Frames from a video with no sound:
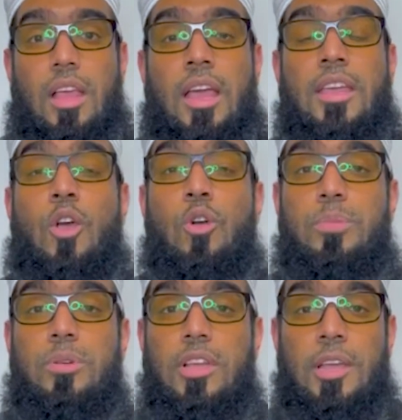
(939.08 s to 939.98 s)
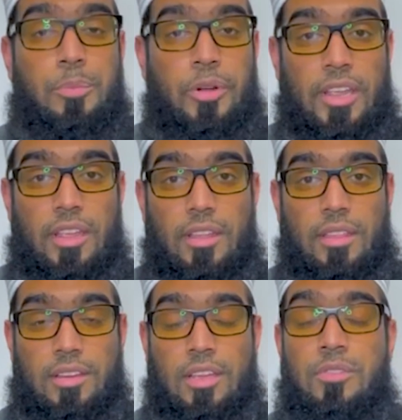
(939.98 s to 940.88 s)
I hope and pray
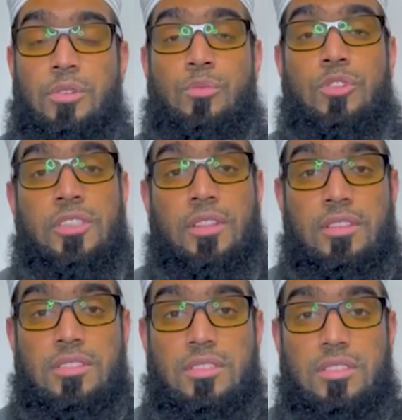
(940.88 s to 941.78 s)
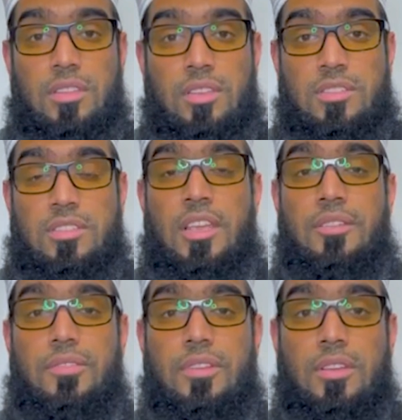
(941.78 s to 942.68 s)
that everyone watching this is
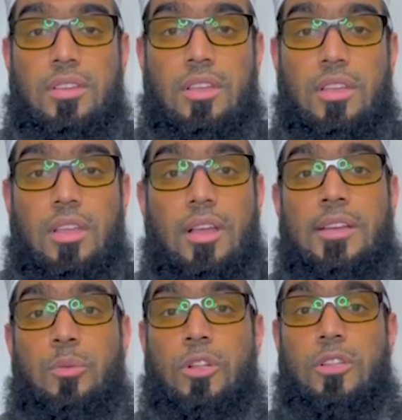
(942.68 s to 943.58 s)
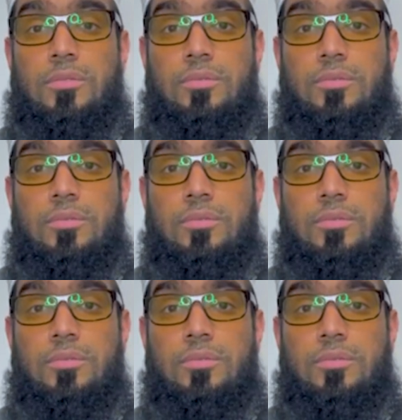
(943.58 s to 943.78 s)
safe and well.